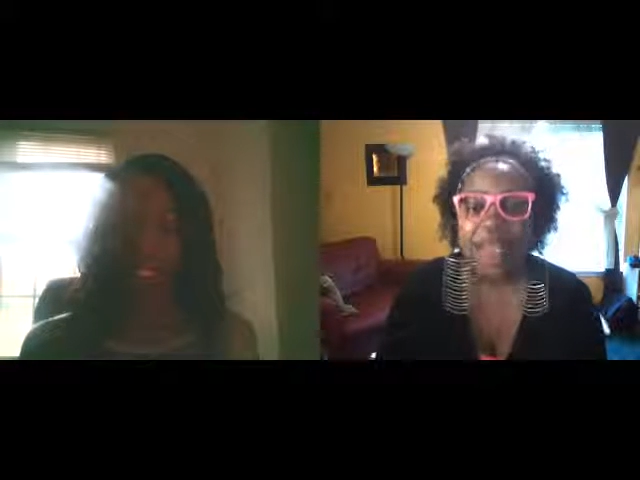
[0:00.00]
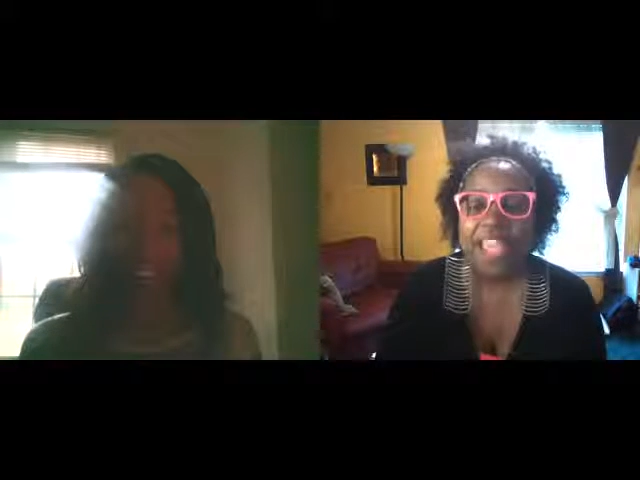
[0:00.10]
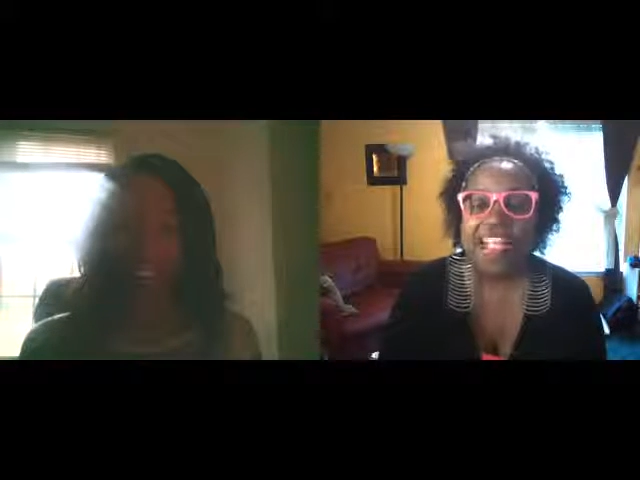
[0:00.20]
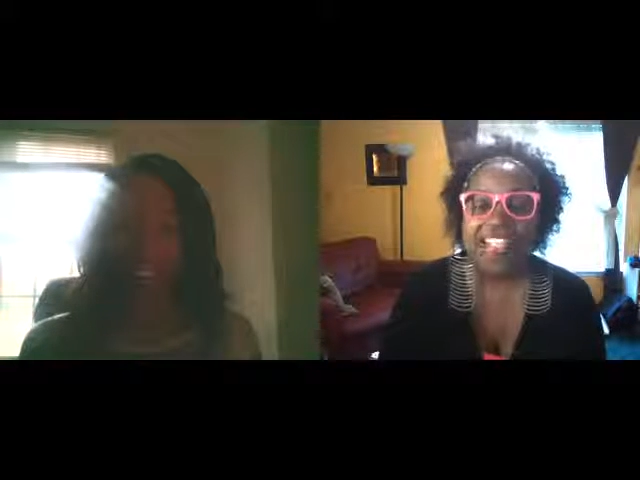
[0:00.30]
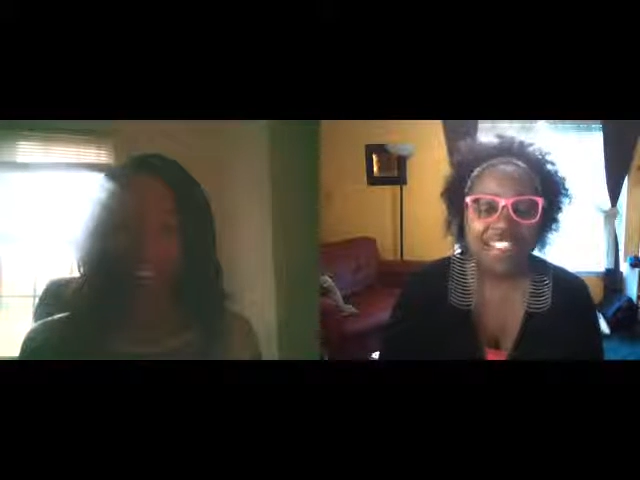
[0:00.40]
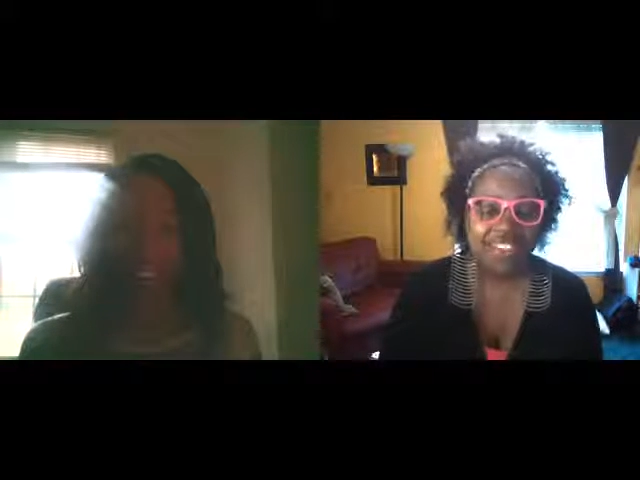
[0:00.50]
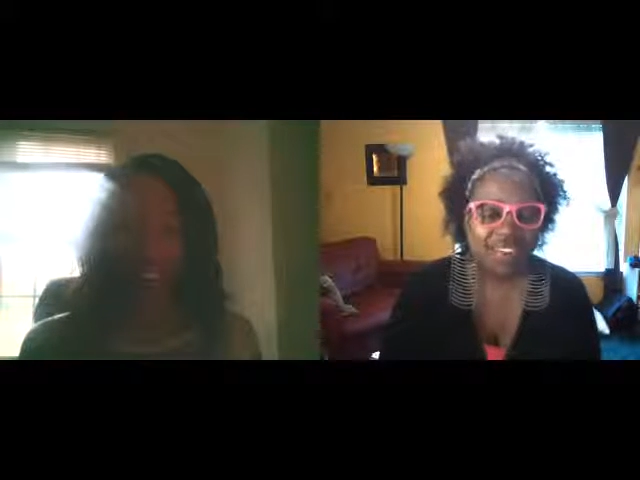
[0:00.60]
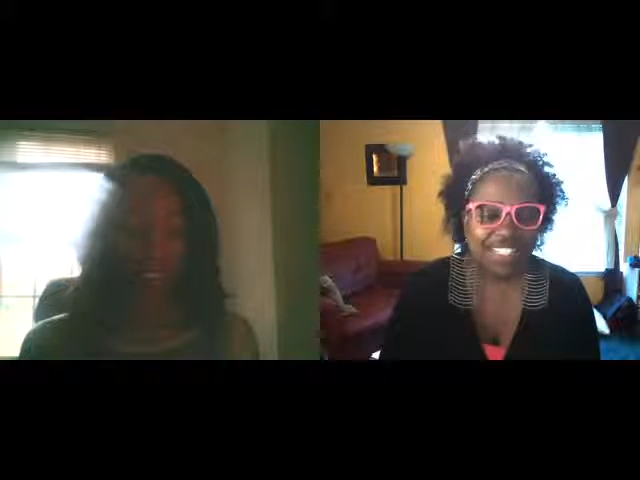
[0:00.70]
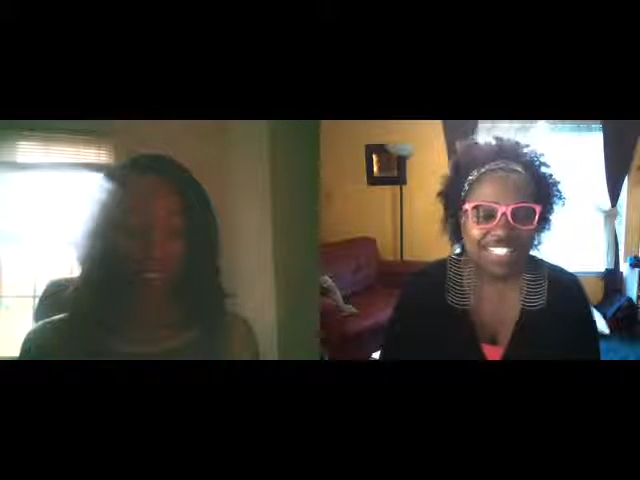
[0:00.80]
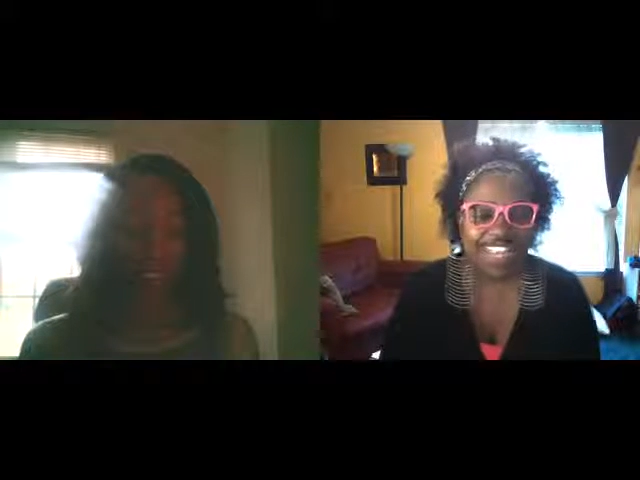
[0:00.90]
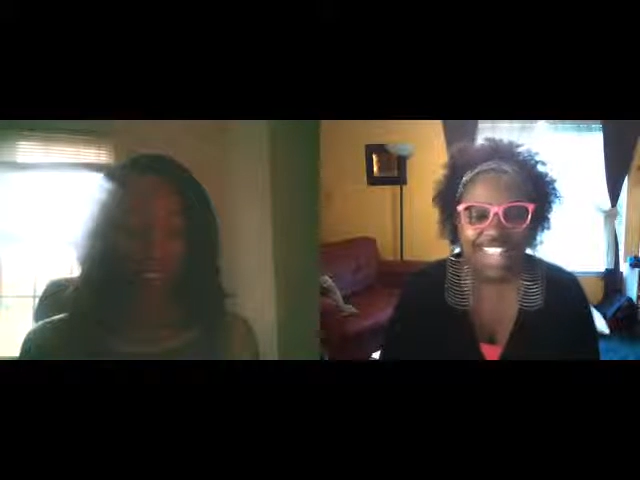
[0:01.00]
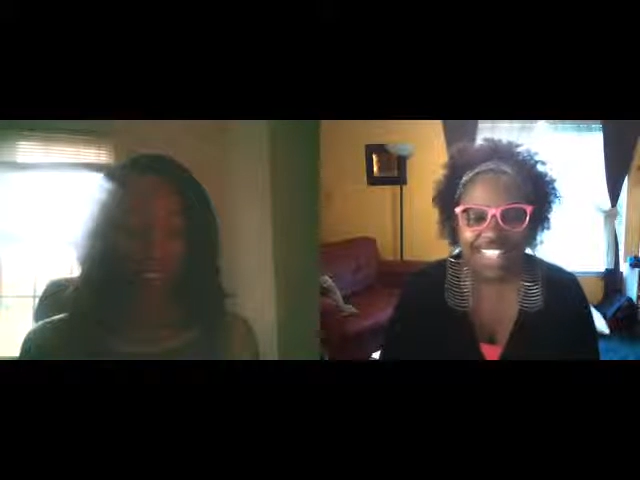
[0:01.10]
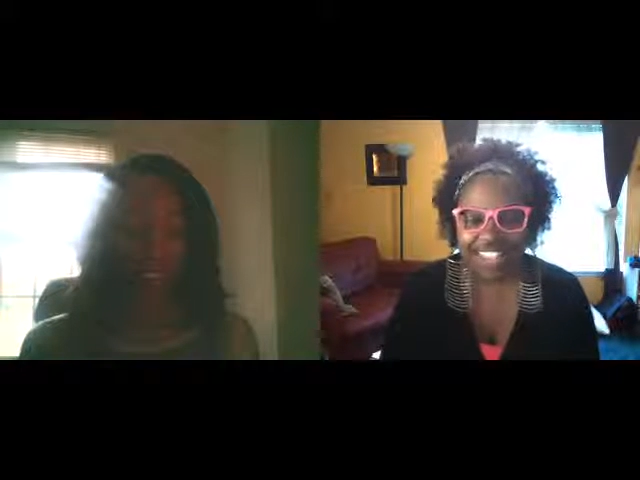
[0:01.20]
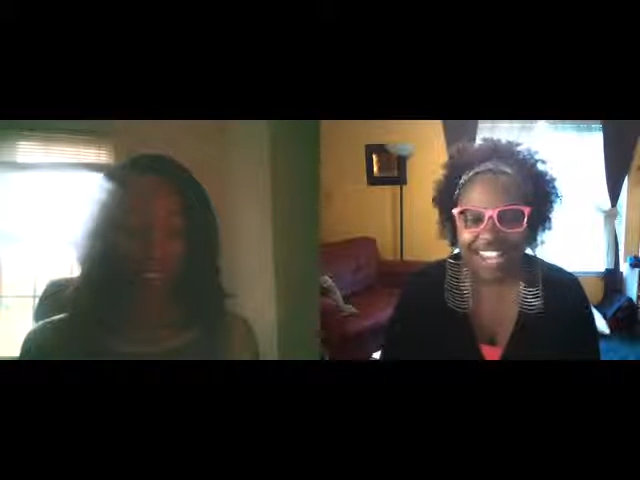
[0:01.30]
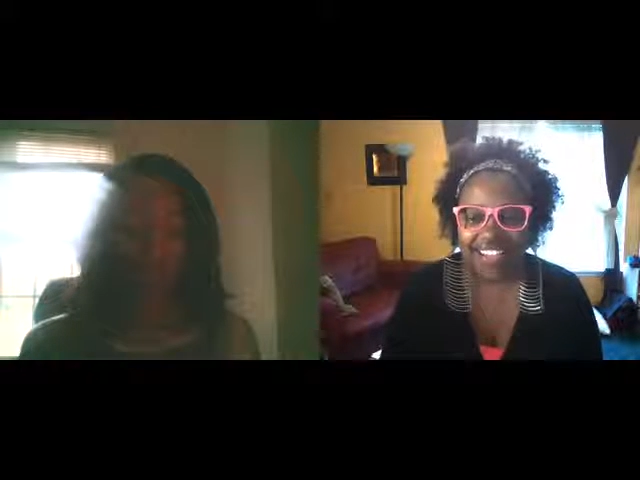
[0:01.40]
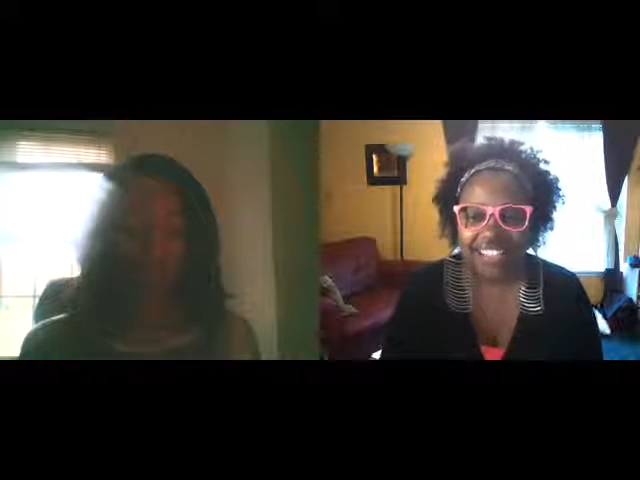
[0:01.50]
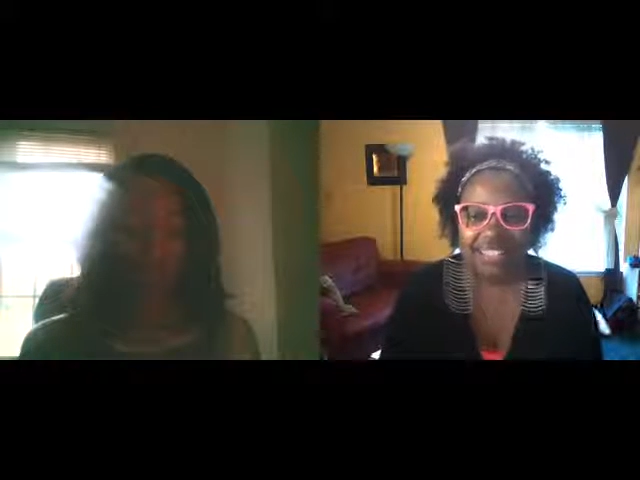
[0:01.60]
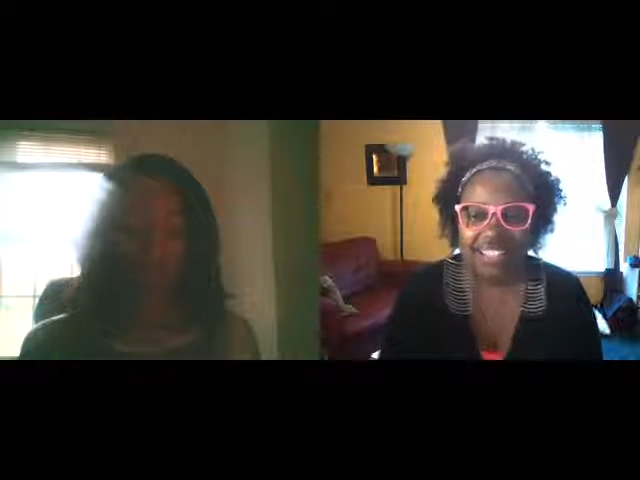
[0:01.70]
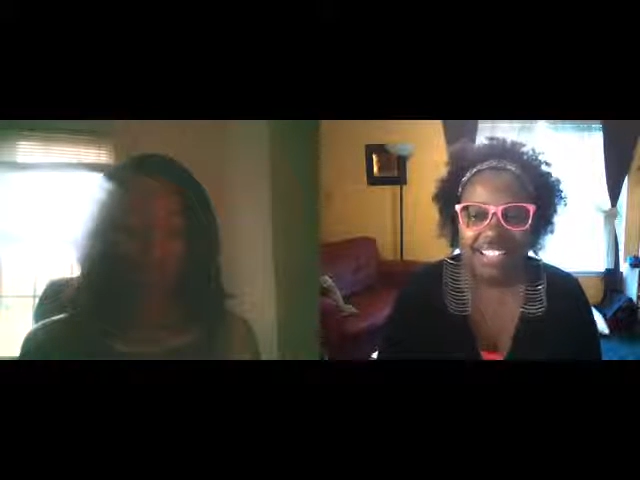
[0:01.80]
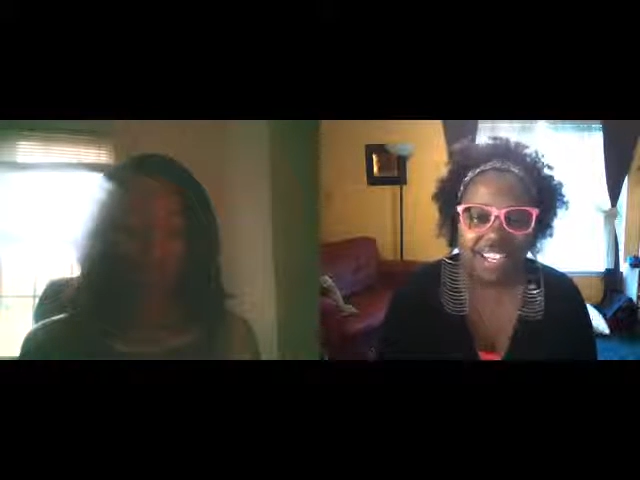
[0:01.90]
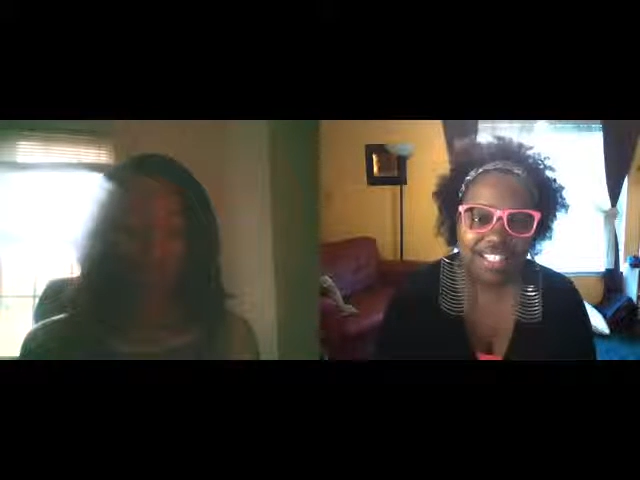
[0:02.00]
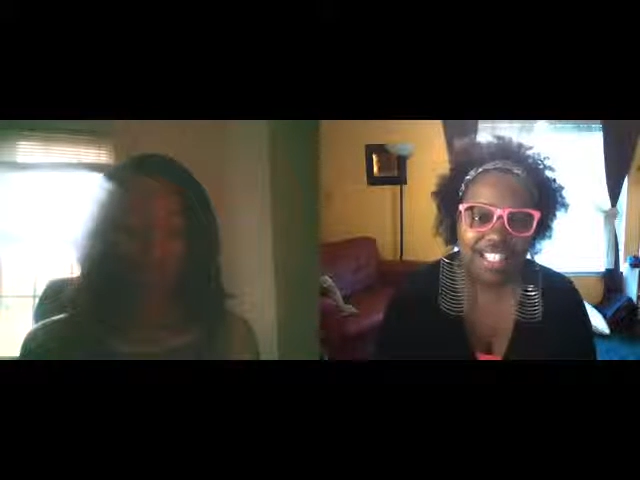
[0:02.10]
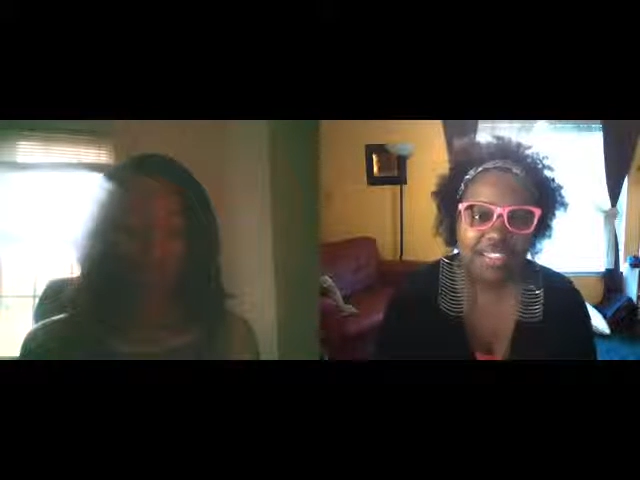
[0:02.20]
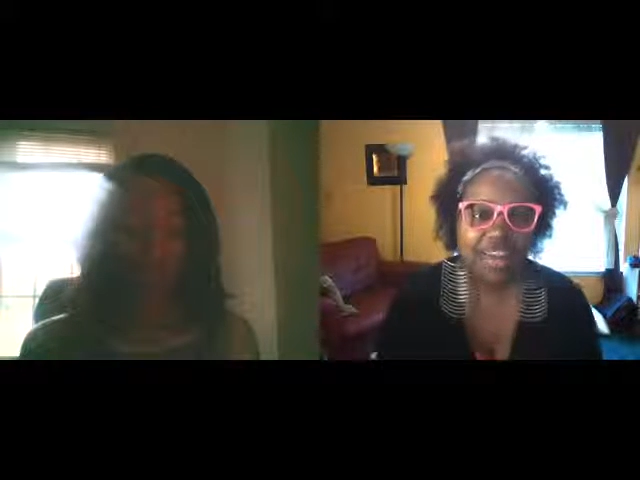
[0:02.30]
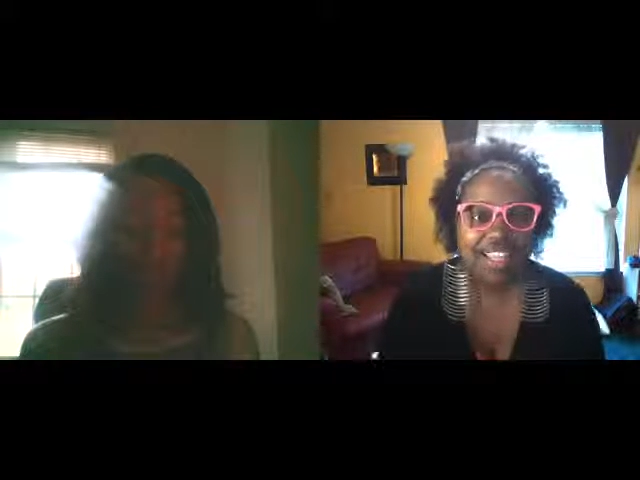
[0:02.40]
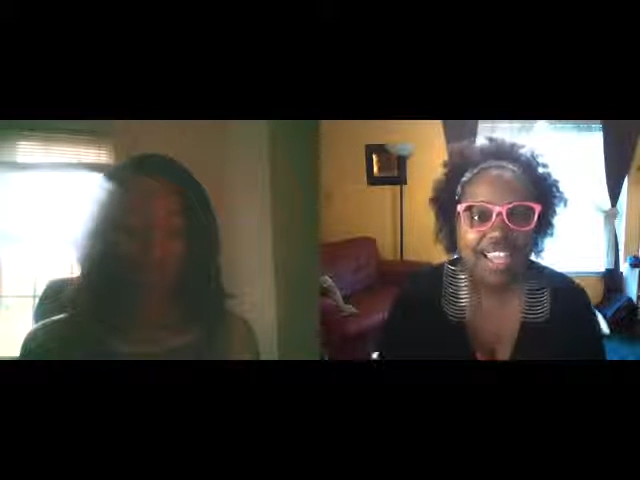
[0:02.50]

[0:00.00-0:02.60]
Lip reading: And so today to actually be talking to somebody